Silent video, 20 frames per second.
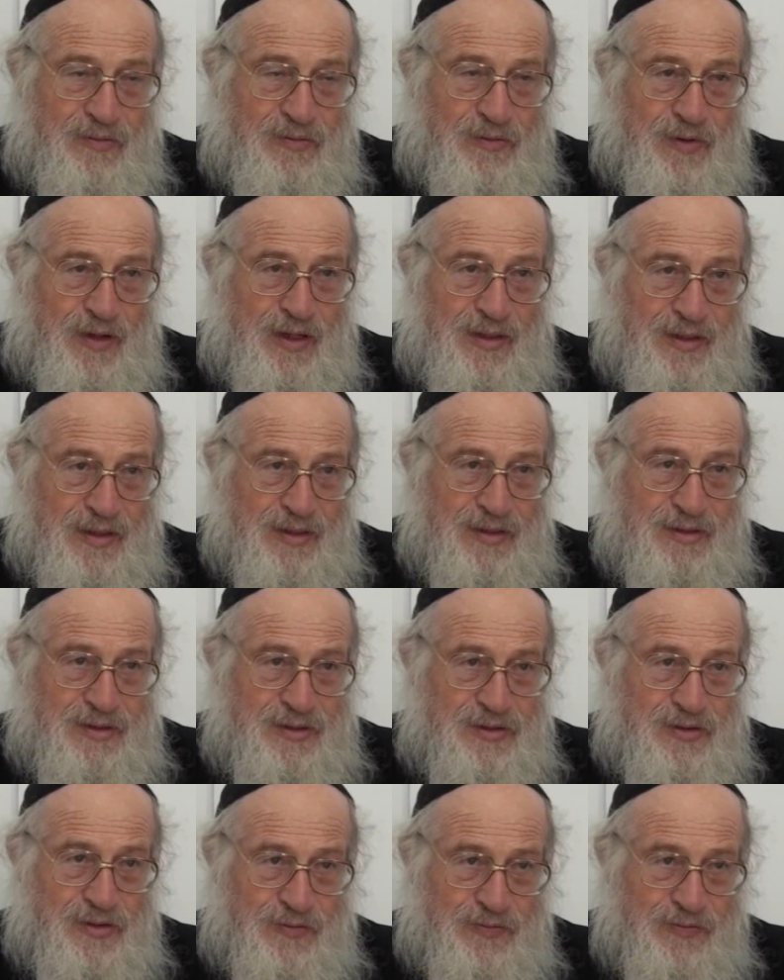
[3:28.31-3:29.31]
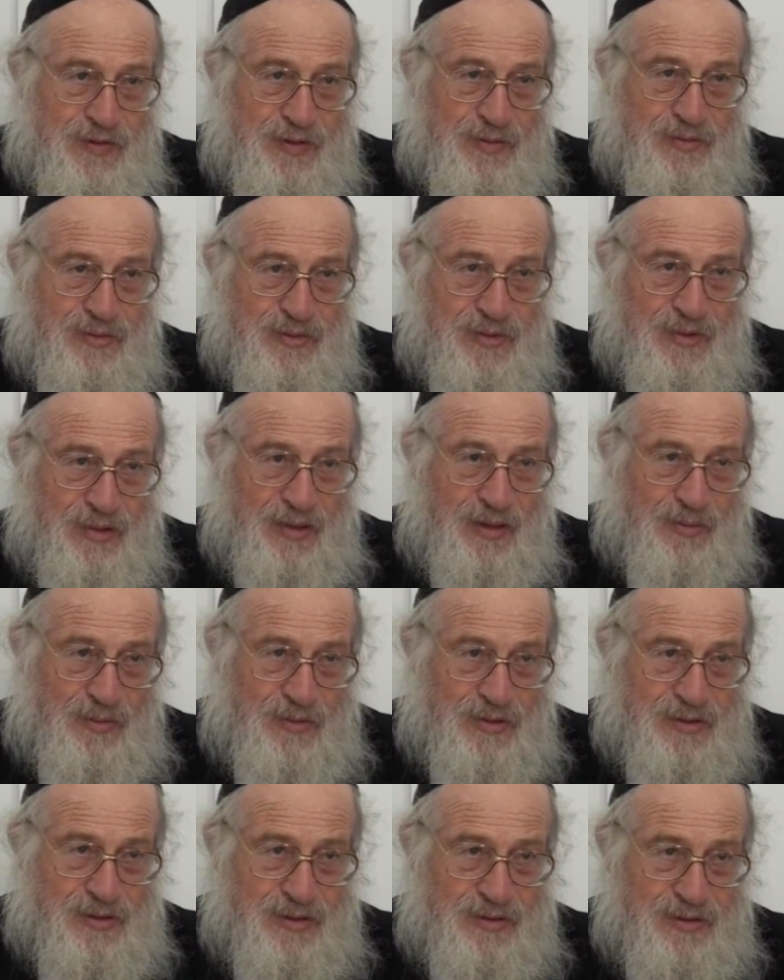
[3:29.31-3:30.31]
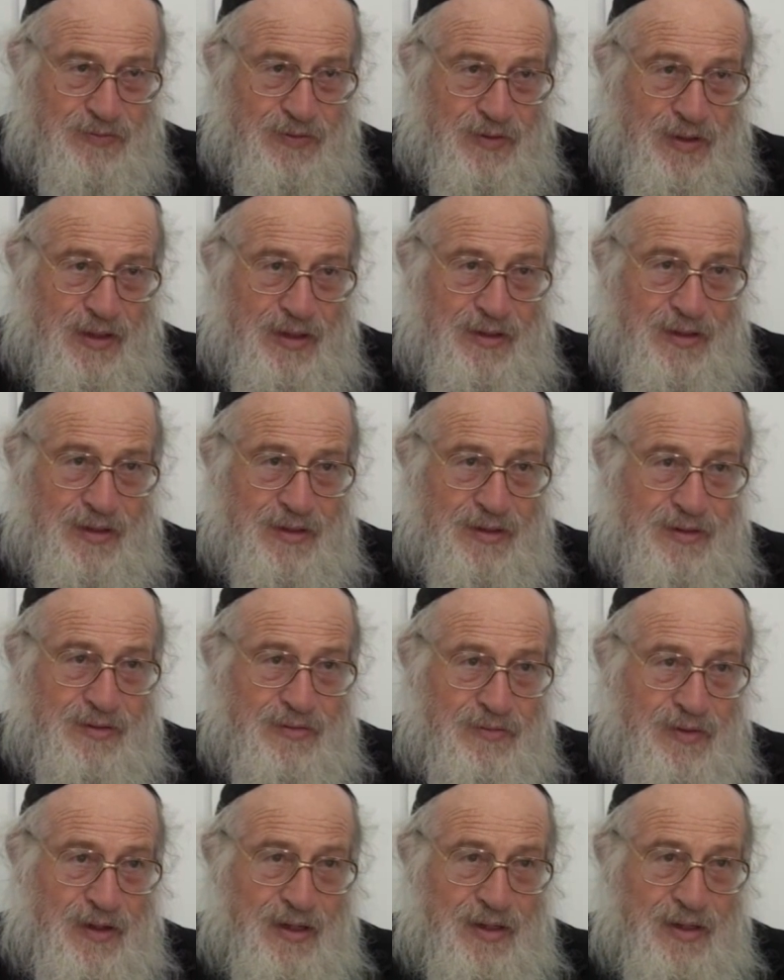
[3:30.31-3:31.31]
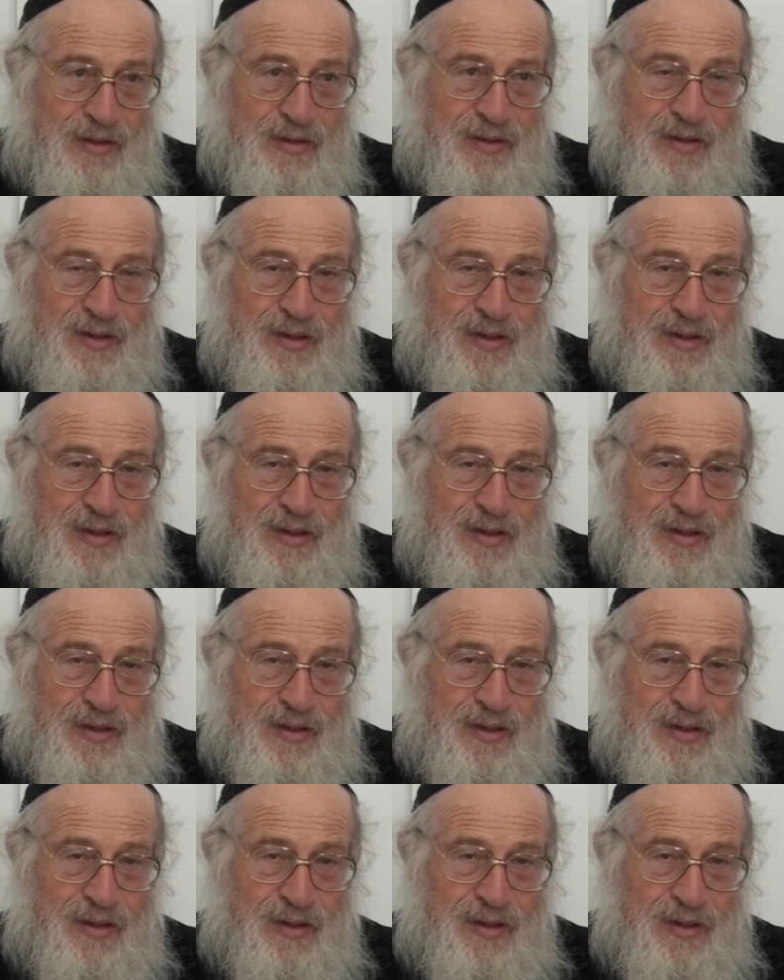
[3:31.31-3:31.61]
400. Shoftim, almost 400. Why?